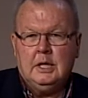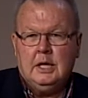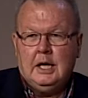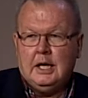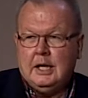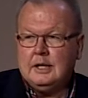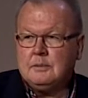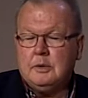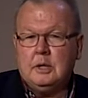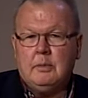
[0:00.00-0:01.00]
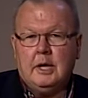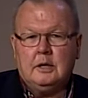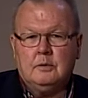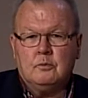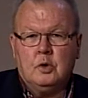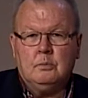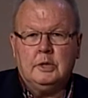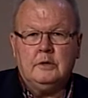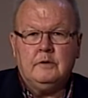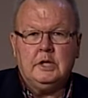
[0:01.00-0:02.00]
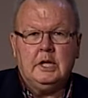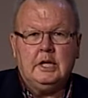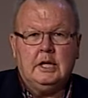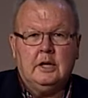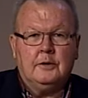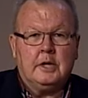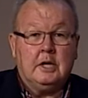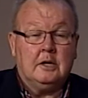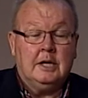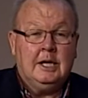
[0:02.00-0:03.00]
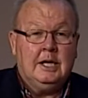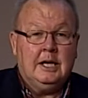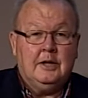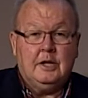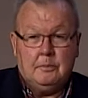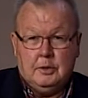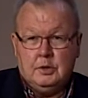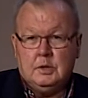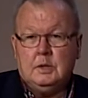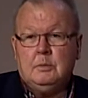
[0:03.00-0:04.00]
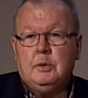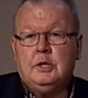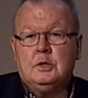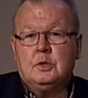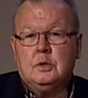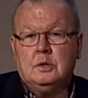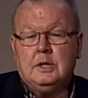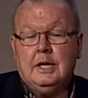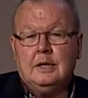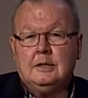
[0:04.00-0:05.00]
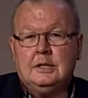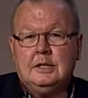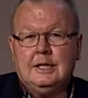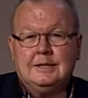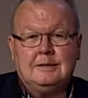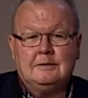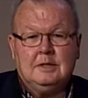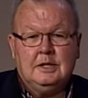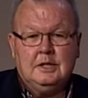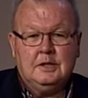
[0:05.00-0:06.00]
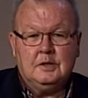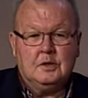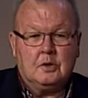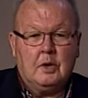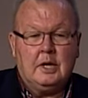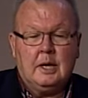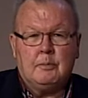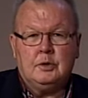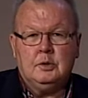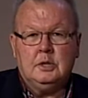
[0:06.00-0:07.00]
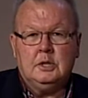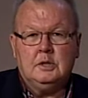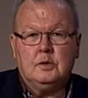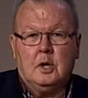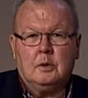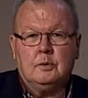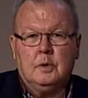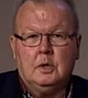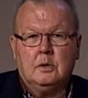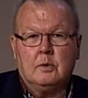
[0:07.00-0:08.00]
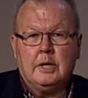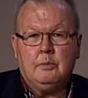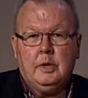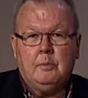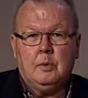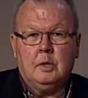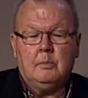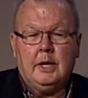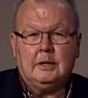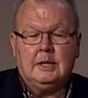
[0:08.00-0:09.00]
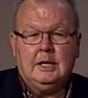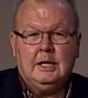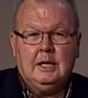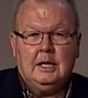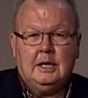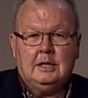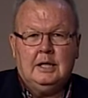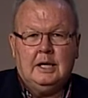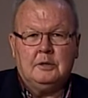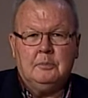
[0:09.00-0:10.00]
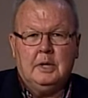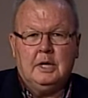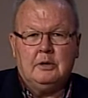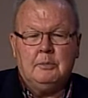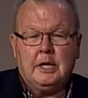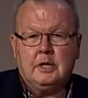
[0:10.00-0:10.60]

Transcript: and ask me about enrollment in VA healthcare, and they've been been turned down, and that this is a great opportunity to talk with all the right people about uh, how to how to make a